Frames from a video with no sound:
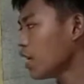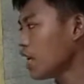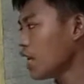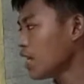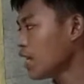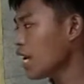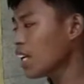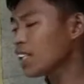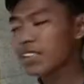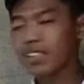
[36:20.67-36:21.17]

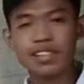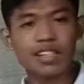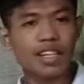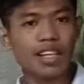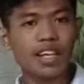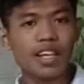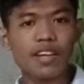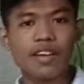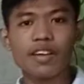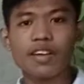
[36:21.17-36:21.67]

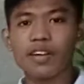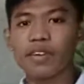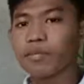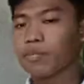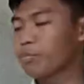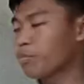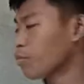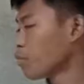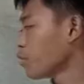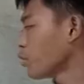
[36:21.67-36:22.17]
Lastly,
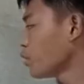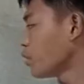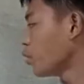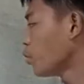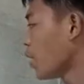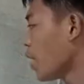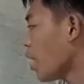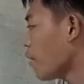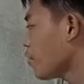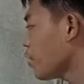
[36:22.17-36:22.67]

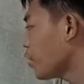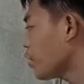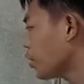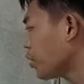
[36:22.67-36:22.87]
we have here